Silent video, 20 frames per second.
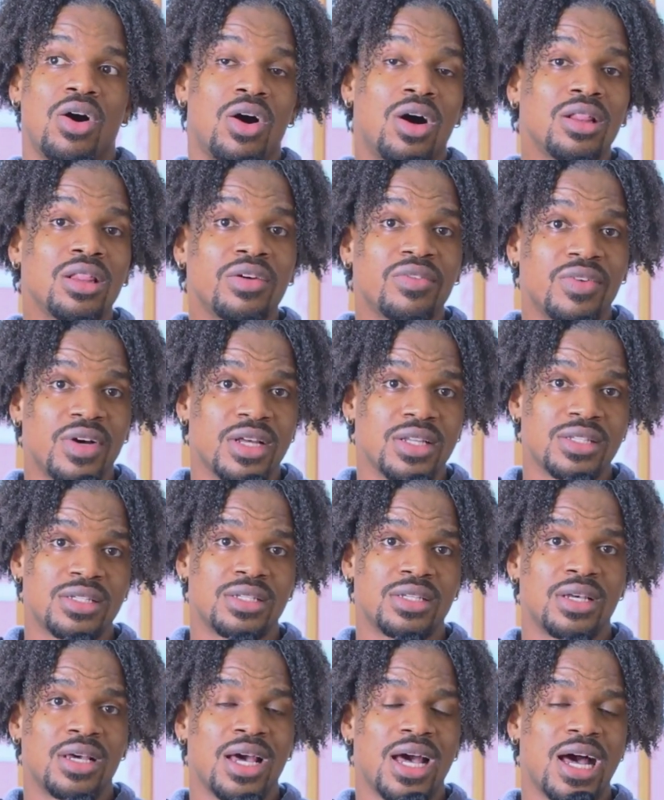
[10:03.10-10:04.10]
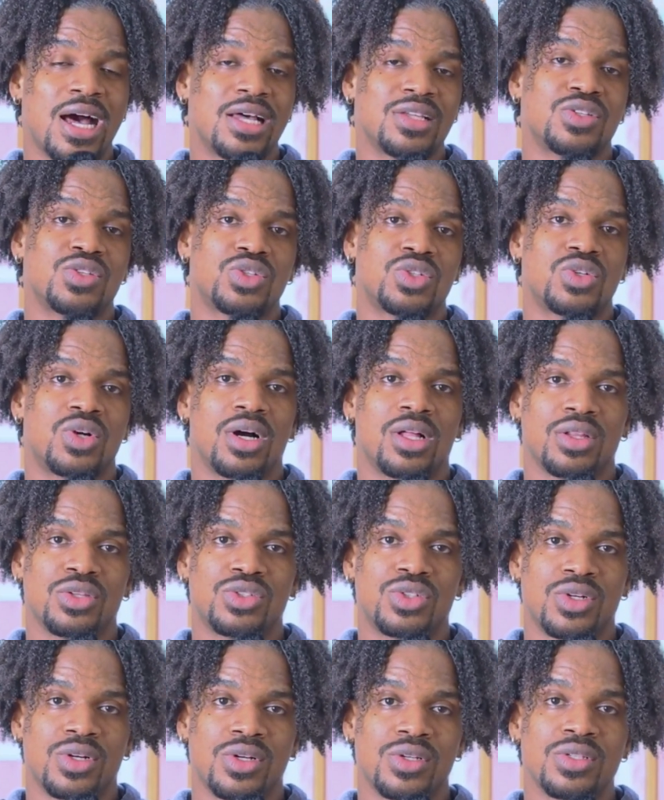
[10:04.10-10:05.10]
all of us as
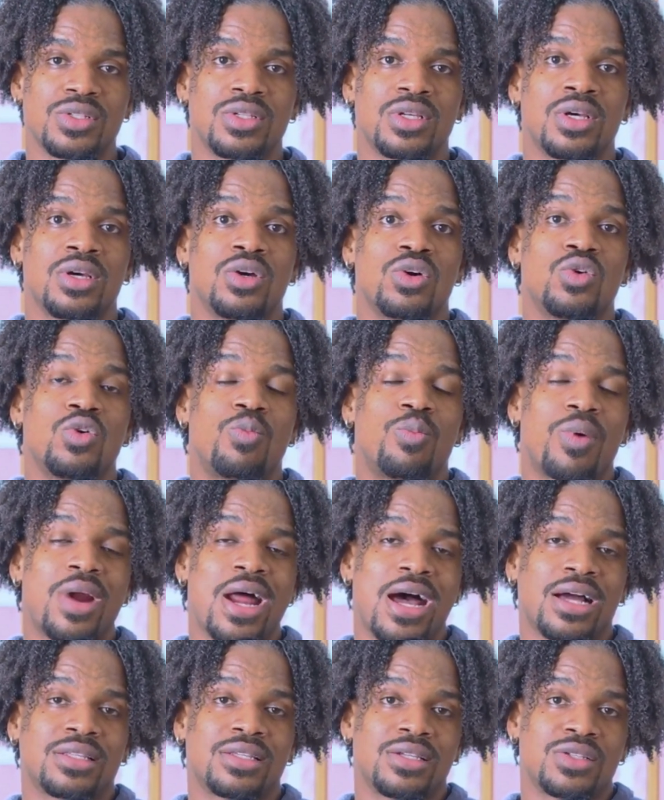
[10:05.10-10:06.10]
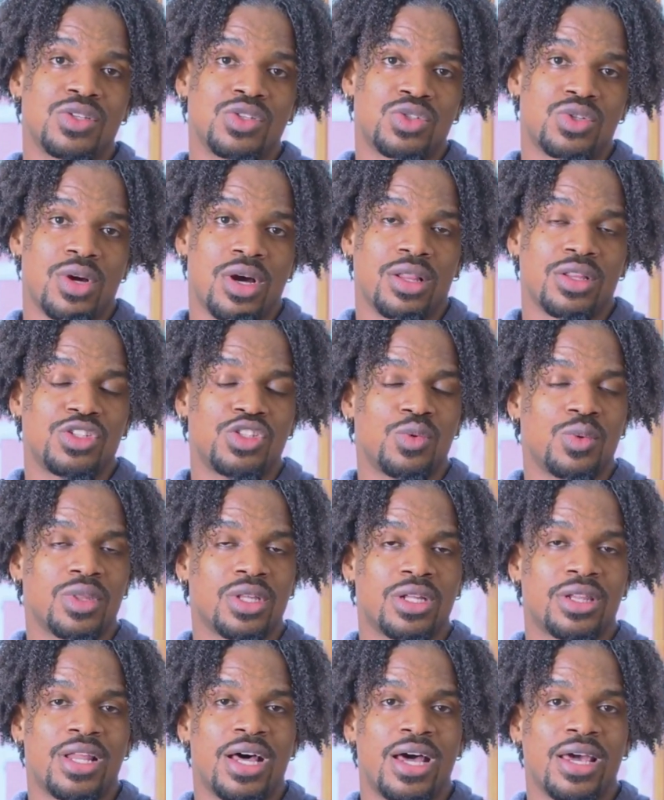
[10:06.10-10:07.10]
astrologers who practice astrology
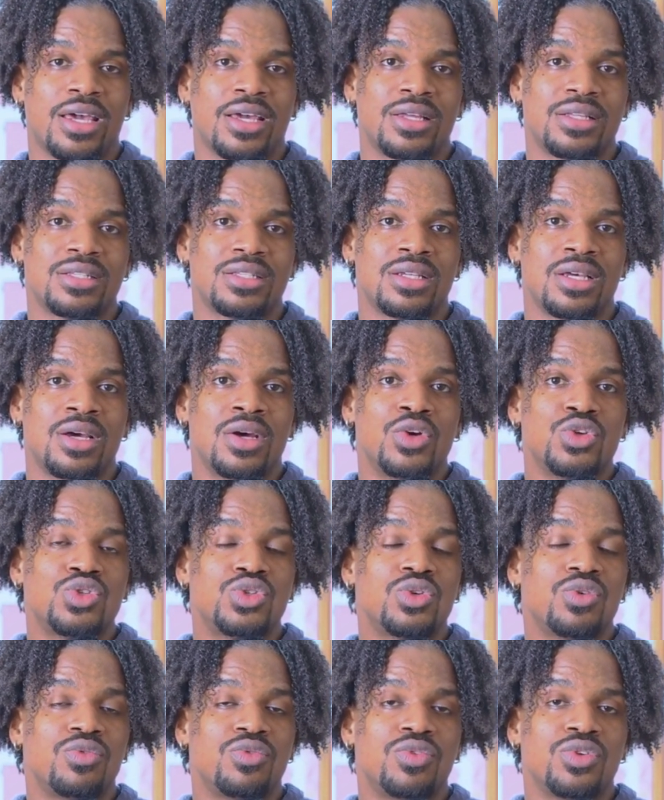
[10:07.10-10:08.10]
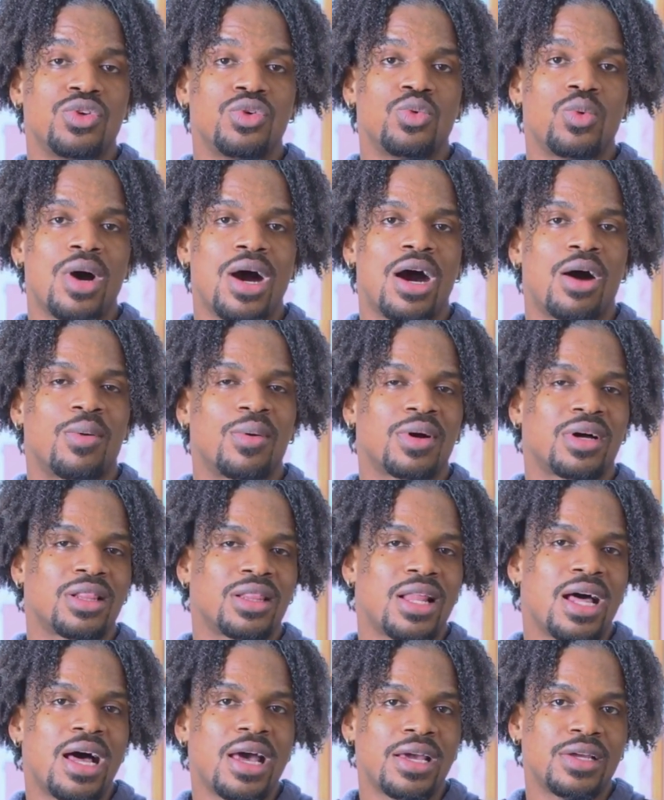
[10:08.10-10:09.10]
with clients to view our
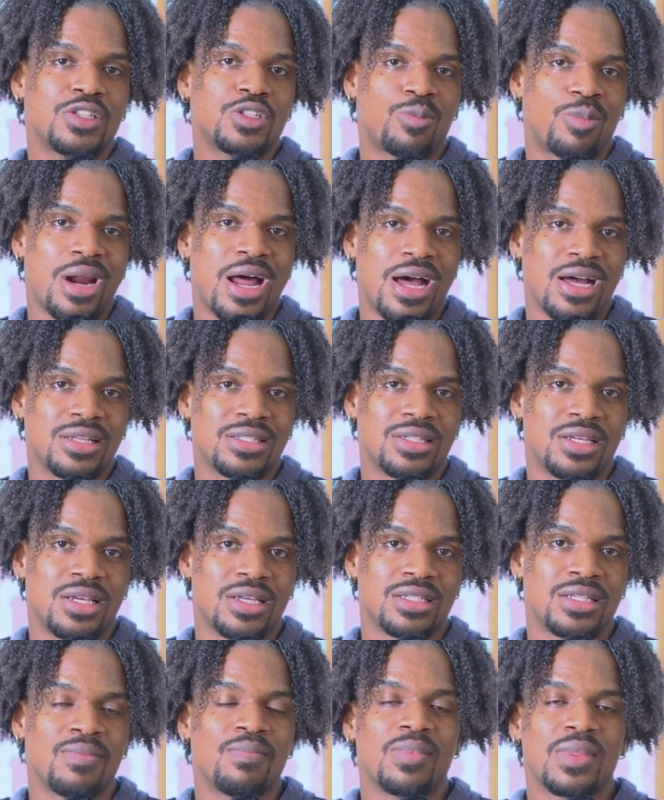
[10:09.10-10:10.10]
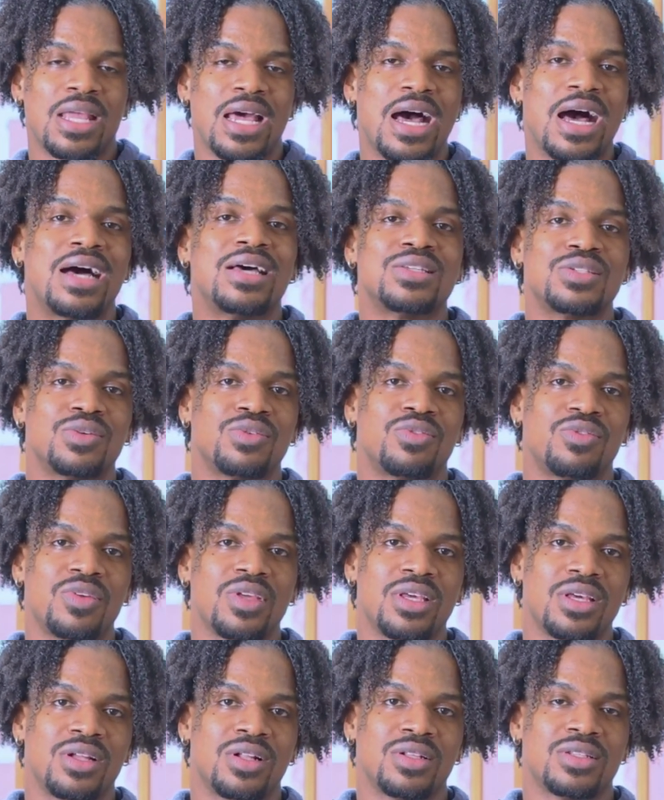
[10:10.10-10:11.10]
client practice as a
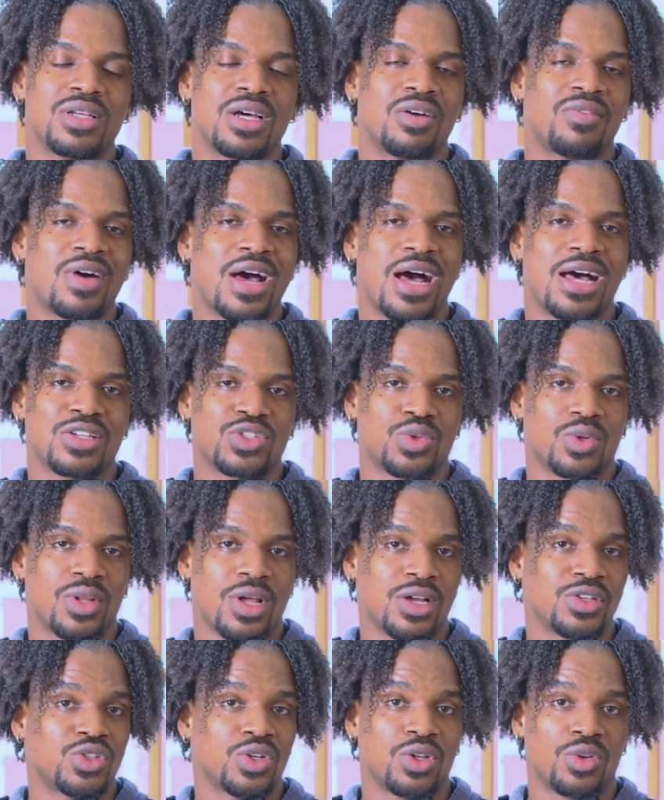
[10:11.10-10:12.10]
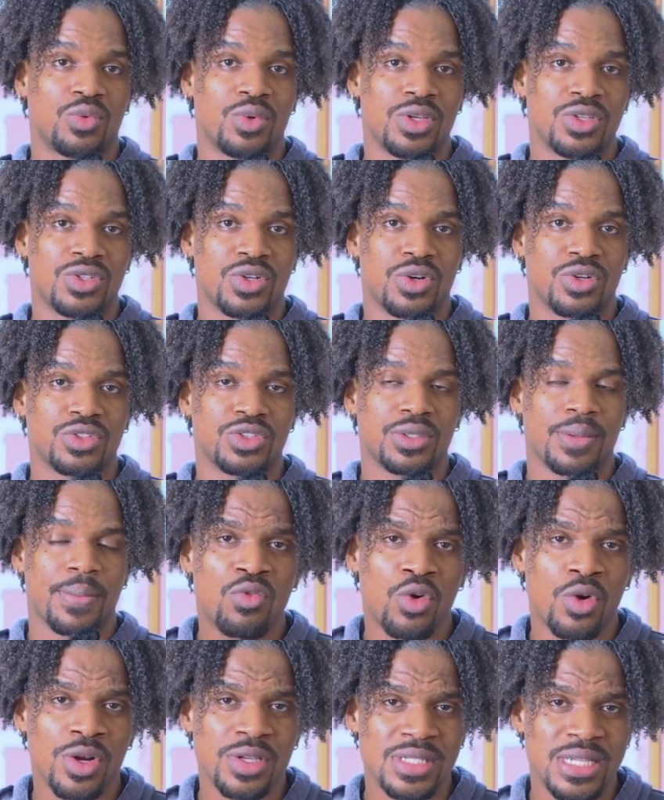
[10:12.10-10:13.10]
field of astrological research.
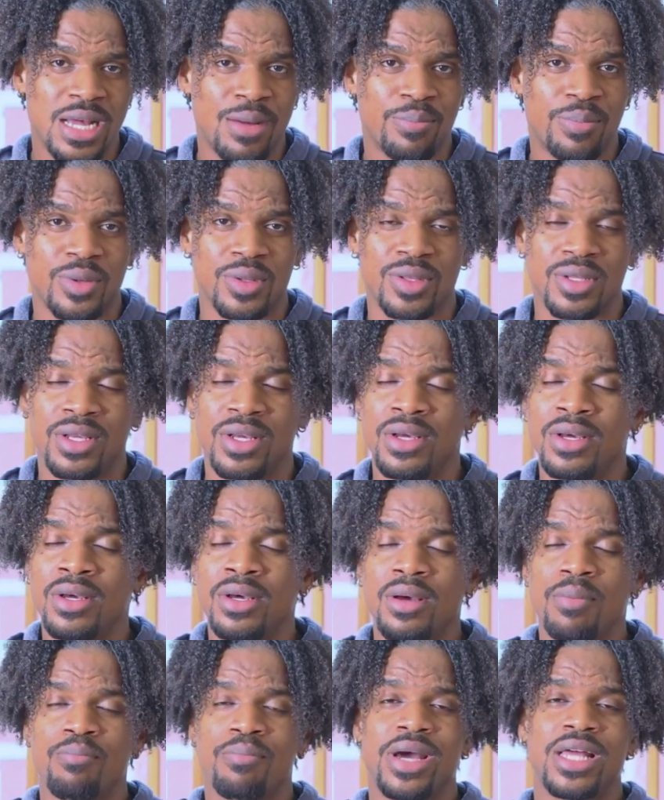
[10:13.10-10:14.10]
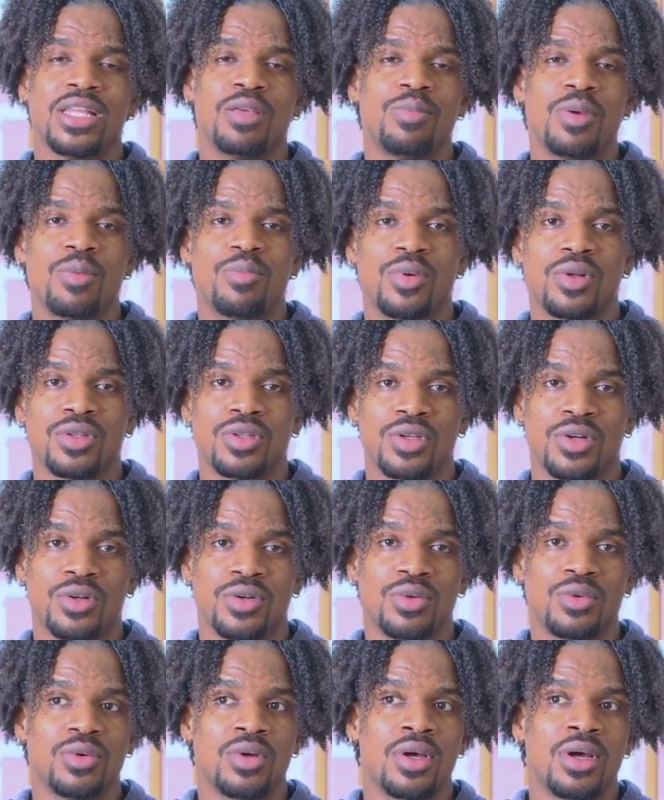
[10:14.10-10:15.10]
For example, many people
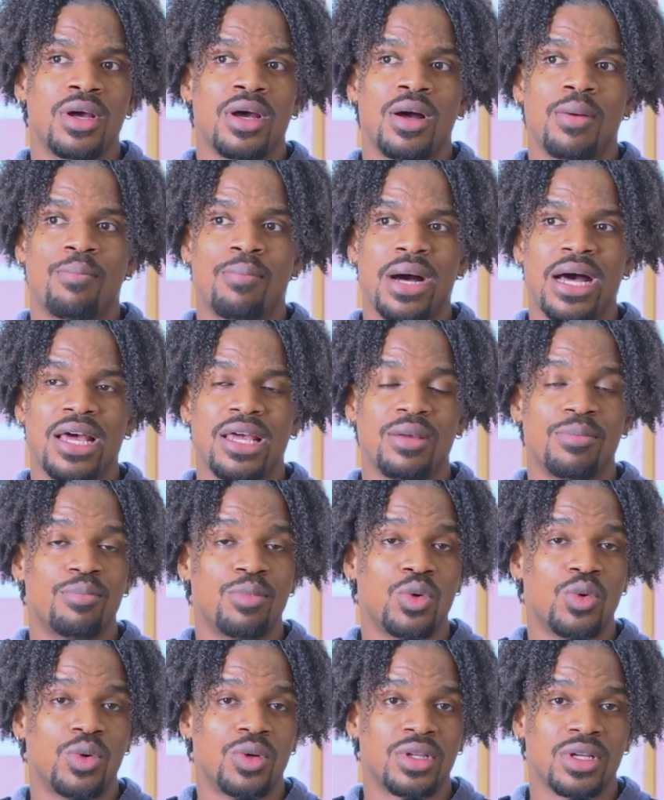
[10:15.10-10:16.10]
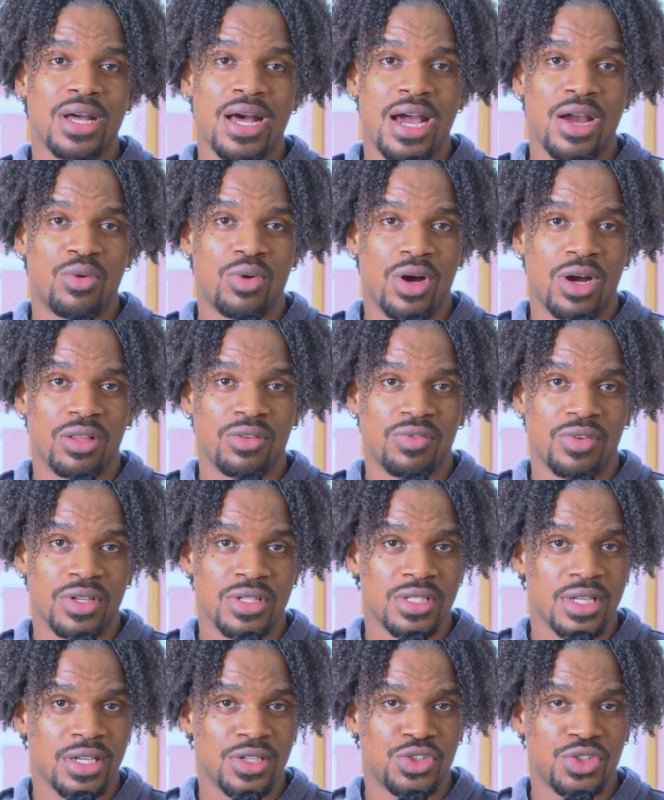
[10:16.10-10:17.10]
know my moon Chiron
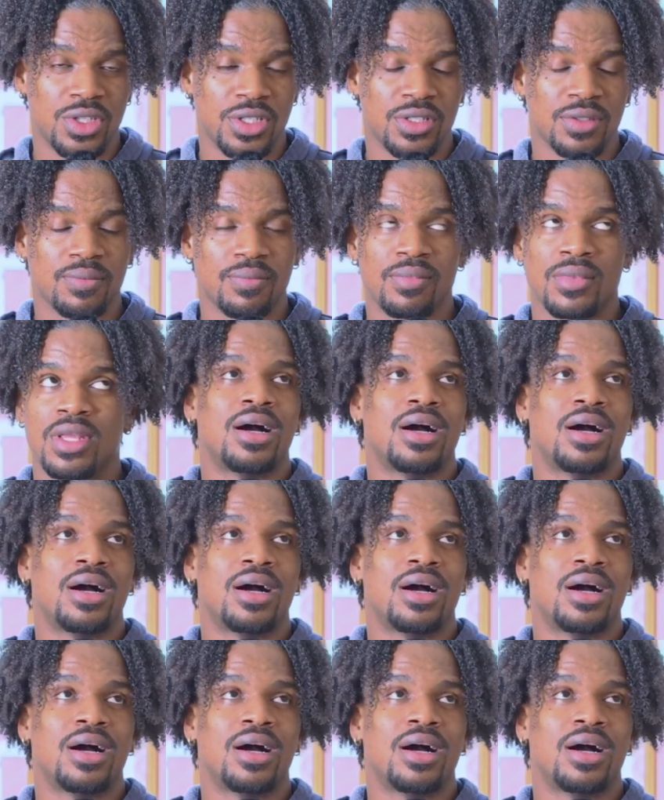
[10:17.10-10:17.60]
fixation.